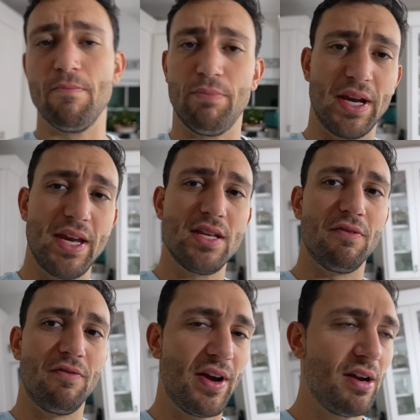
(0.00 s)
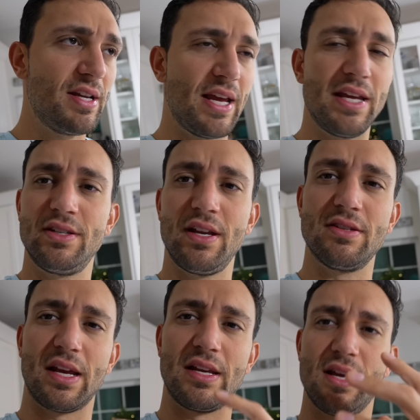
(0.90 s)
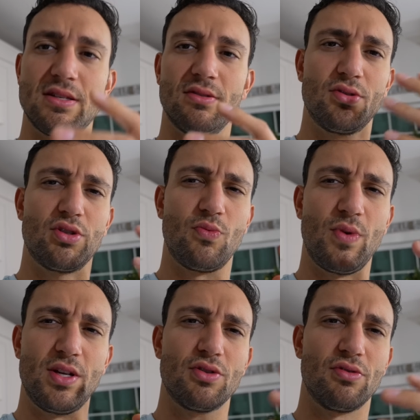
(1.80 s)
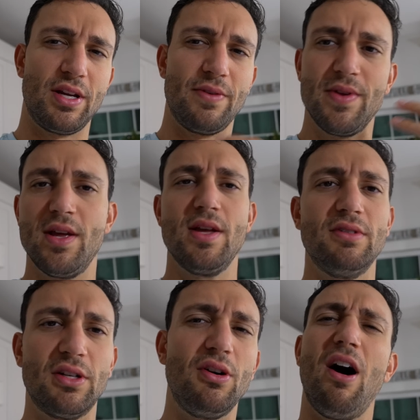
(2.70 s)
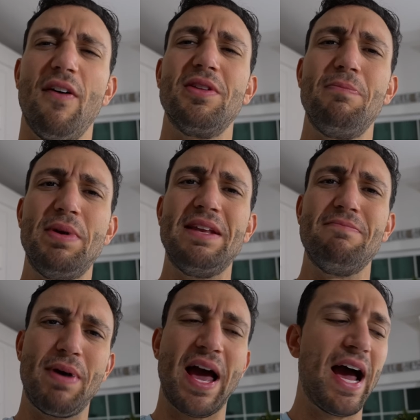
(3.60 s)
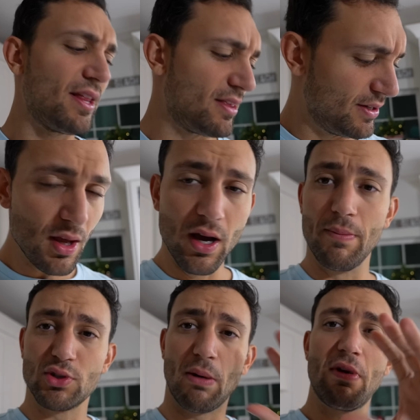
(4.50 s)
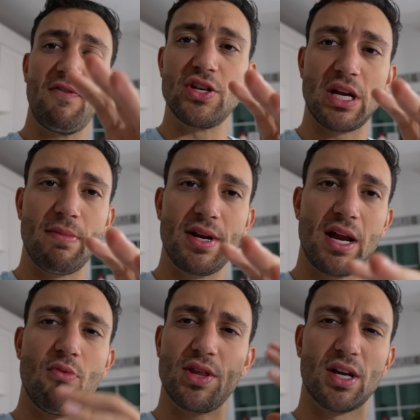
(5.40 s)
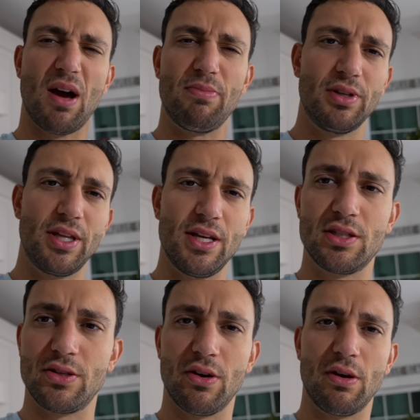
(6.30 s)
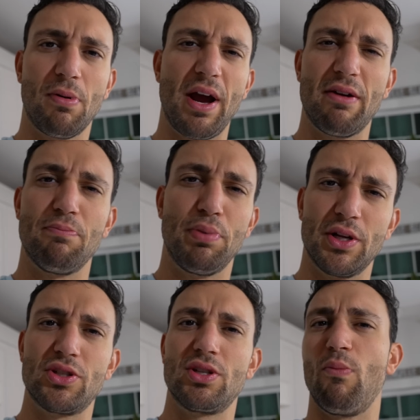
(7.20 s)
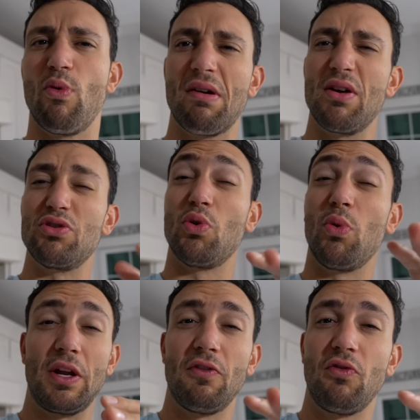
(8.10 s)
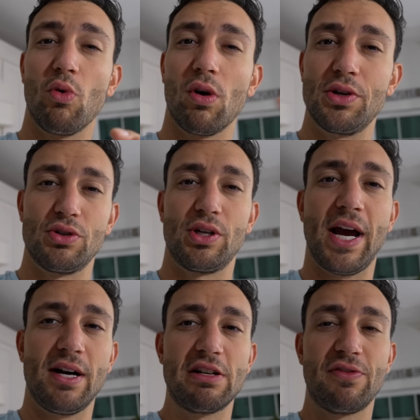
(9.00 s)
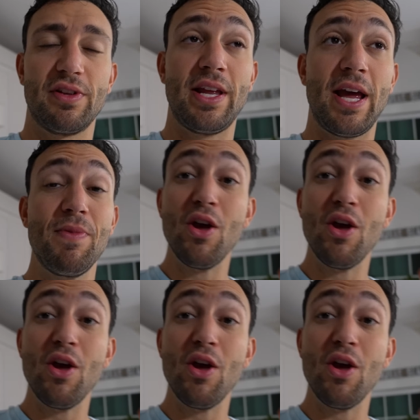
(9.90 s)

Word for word: but it is very tasty. it's like a nice little sweet treat, a little off the beaten path. Um, so I'm going to finish out my night with a couple of these. So it'll probably put us somewhere around 2,400 calories for the day,